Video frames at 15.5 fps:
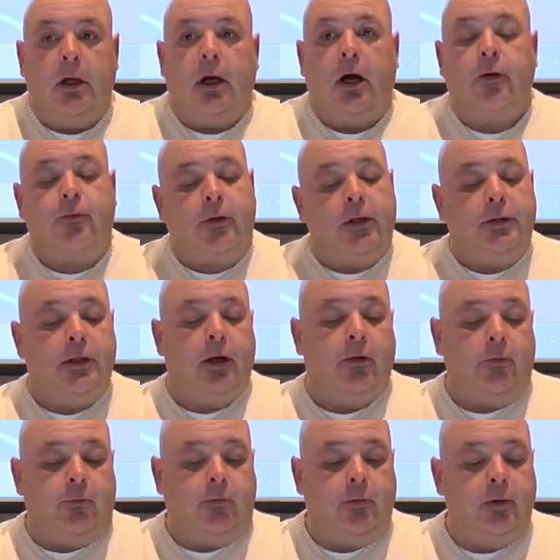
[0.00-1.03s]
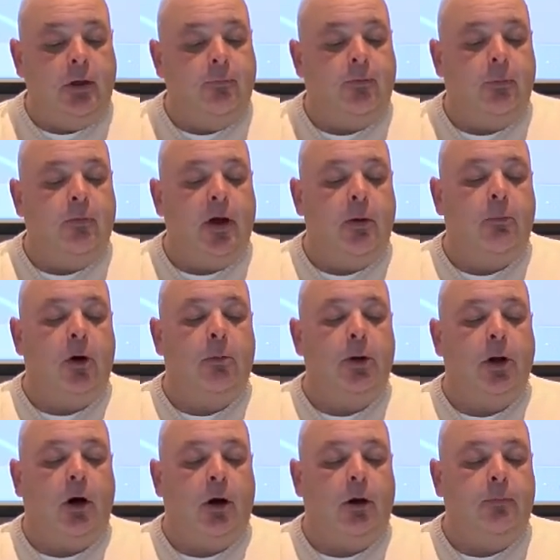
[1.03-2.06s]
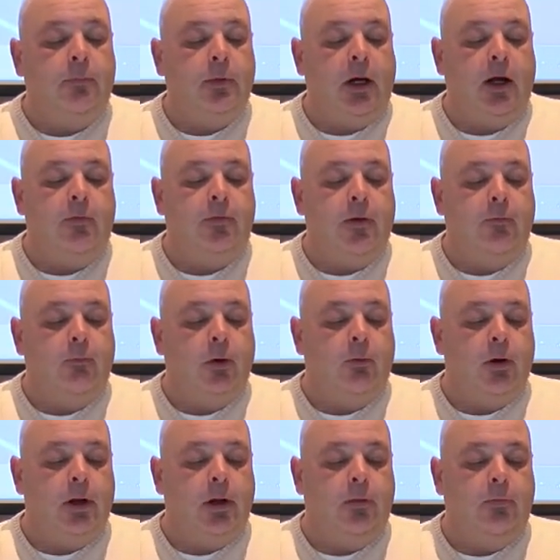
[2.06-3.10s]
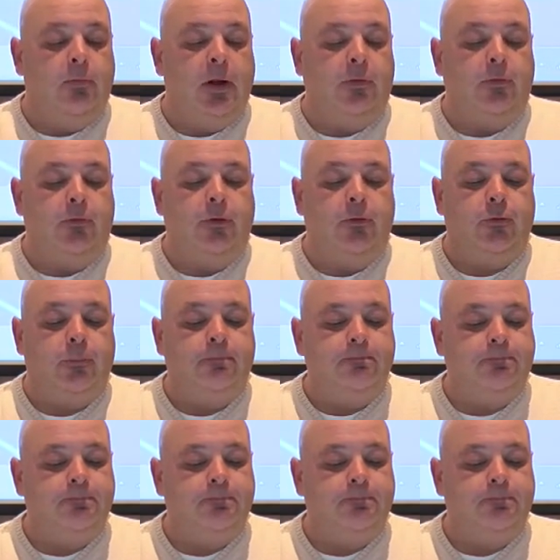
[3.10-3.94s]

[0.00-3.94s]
I said yes, and from that moment on, I have never regretted that decision.